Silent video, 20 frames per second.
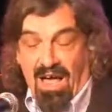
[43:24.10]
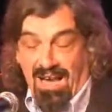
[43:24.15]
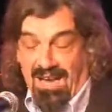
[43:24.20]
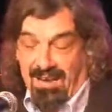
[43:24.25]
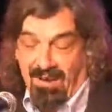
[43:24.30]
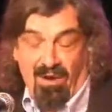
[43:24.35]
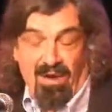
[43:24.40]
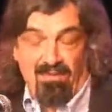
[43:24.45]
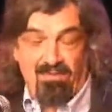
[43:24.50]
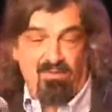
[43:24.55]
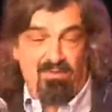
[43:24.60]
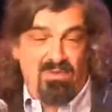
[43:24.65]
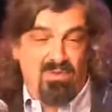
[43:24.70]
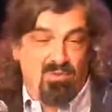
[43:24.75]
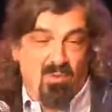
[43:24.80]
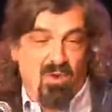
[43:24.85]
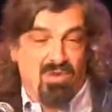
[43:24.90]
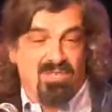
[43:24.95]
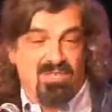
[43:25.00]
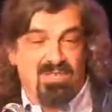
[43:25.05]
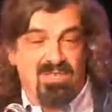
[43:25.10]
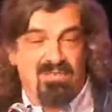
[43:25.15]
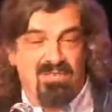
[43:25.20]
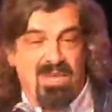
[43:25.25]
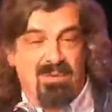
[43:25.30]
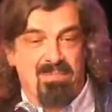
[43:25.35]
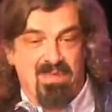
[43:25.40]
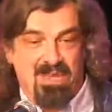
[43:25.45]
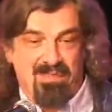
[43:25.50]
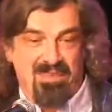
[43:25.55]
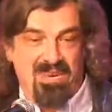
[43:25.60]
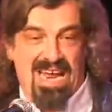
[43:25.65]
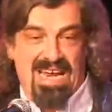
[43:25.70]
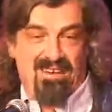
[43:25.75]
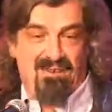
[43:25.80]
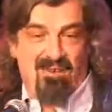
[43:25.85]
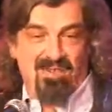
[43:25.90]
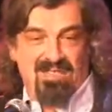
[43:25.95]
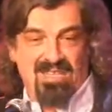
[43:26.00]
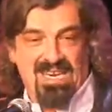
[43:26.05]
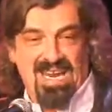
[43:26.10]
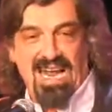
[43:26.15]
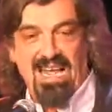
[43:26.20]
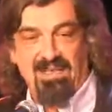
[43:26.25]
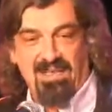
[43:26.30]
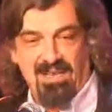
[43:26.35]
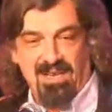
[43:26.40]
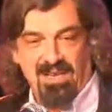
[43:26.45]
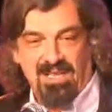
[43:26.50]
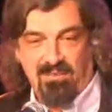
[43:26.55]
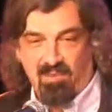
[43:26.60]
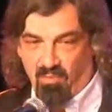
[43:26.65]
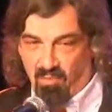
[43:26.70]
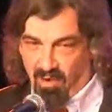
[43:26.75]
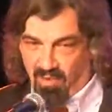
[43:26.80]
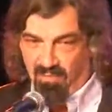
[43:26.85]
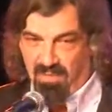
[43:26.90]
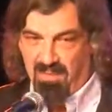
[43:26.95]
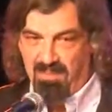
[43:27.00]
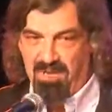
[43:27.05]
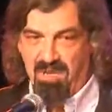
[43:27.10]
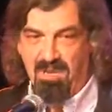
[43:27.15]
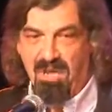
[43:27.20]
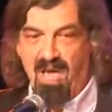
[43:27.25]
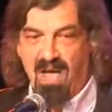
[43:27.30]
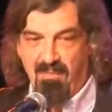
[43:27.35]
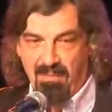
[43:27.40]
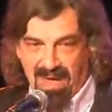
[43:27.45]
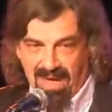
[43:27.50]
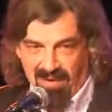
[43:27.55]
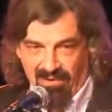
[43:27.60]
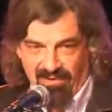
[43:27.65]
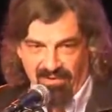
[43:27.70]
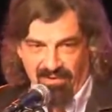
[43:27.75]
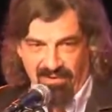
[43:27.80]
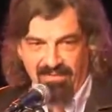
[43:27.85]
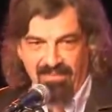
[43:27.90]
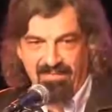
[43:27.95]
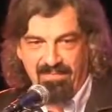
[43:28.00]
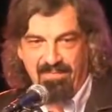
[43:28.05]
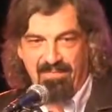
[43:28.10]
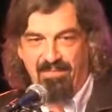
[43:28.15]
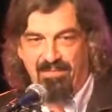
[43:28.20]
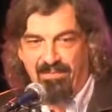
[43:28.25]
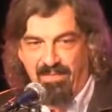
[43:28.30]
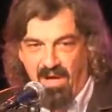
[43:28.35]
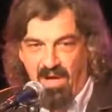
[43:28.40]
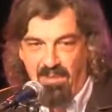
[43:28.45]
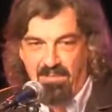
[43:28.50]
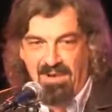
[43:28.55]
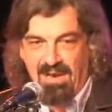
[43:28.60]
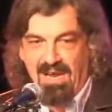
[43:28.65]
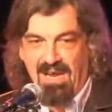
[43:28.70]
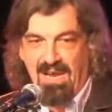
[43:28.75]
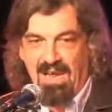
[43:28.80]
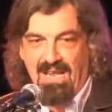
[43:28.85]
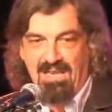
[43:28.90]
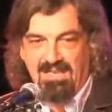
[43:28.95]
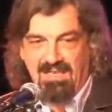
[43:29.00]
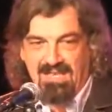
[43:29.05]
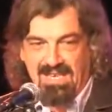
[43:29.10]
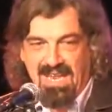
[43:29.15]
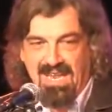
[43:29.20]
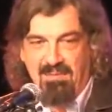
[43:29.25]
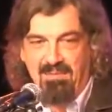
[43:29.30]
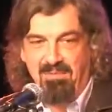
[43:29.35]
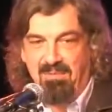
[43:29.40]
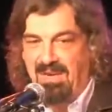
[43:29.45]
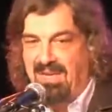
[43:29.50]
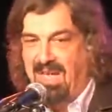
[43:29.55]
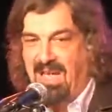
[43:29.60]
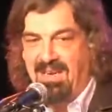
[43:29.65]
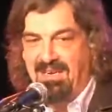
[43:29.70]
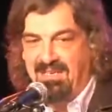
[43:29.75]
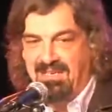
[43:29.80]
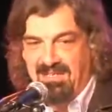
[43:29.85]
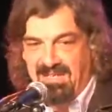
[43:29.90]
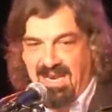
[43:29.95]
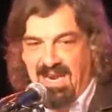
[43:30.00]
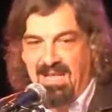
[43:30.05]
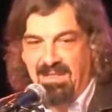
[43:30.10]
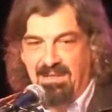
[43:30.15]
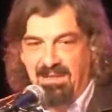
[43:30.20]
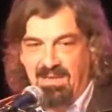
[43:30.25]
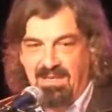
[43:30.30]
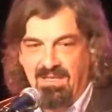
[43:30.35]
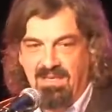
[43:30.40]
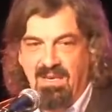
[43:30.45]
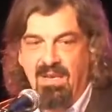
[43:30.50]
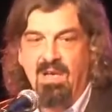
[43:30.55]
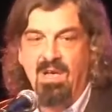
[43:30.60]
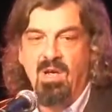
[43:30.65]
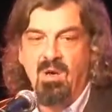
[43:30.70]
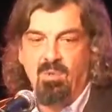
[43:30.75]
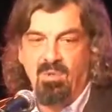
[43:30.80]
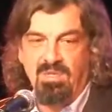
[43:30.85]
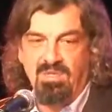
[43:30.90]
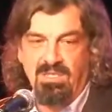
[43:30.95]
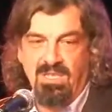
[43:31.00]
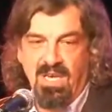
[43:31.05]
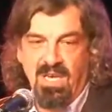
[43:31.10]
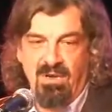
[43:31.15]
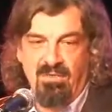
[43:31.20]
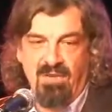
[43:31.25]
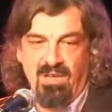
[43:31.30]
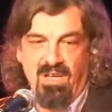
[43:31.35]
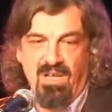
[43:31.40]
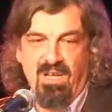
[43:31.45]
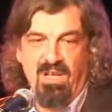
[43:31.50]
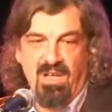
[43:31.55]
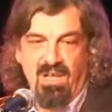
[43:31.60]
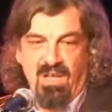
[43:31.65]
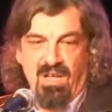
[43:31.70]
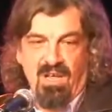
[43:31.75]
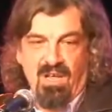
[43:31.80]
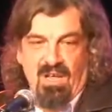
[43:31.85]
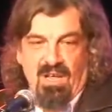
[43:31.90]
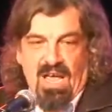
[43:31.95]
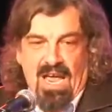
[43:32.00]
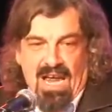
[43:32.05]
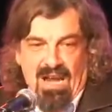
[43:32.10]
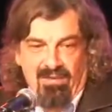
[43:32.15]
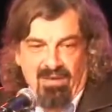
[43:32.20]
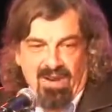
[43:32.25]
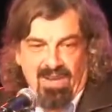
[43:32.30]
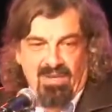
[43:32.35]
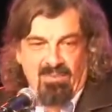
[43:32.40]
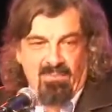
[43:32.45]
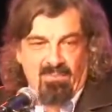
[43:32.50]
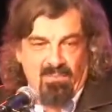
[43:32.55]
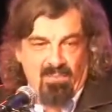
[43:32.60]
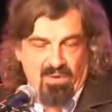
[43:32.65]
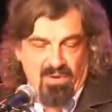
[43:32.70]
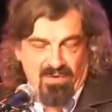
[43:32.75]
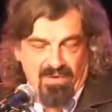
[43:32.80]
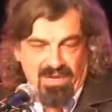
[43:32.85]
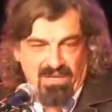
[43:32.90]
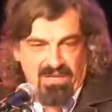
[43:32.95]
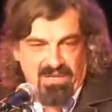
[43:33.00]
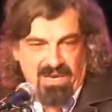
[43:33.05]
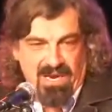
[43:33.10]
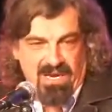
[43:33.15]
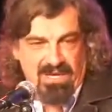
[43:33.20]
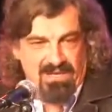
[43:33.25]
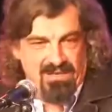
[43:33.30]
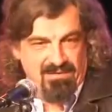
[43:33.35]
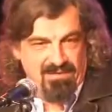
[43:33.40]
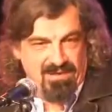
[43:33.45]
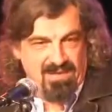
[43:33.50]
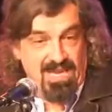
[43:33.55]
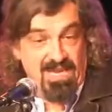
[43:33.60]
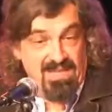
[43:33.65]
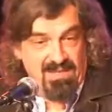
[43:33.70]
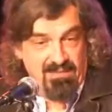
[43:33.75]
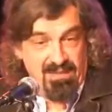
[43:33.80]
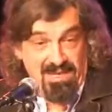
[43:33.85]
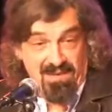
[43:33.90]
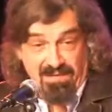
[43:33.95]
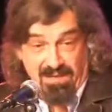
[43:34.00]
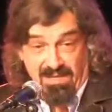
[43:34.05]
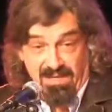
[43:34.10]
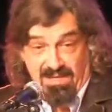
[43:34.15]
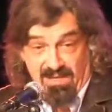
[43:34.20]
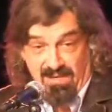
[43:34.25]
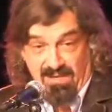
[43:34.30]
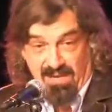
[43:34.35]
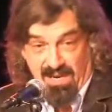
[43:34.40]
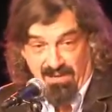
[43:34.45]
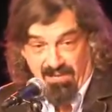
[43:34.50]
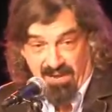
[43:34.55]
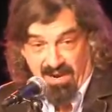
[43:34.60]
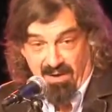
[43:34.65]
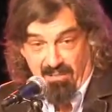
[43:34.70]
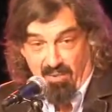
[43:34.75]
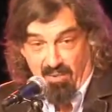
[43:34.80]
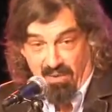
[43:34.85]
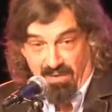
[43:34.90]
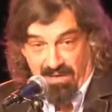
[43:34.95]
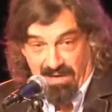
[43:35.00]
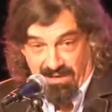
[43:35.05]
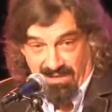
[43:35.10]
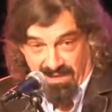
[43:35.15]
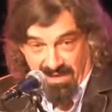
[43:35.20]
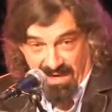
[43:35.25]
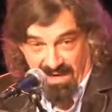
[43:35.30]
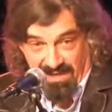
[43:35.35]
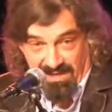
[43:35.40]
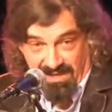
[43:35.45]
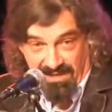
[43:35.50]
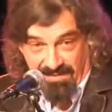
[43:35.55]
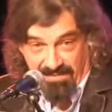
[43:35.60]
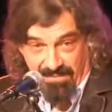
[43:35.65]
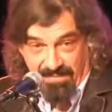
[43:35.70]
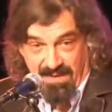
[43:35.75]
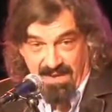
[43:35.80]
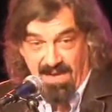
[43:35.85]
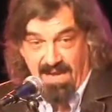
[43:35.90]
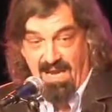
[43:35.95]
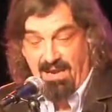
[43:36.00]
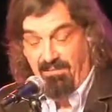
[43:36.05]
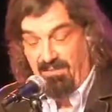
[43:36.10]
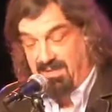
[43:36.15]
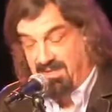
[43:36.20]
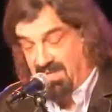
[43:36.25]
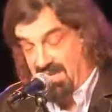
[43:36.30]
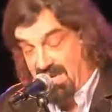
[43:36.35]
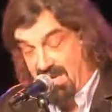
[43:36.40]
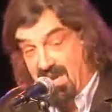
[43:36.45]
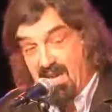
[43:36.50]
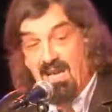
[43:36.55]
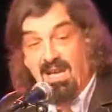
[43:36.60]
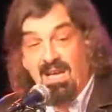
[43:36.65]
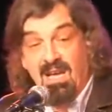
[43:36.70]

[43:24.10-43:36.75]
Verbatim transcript: you know, I always was something of an agnostic atheist, but what made me come out firmly and stand up and be counted as an atheist was Dover Area Board of Education, but Kitzmiller versus Dover Area Board of Education. It was the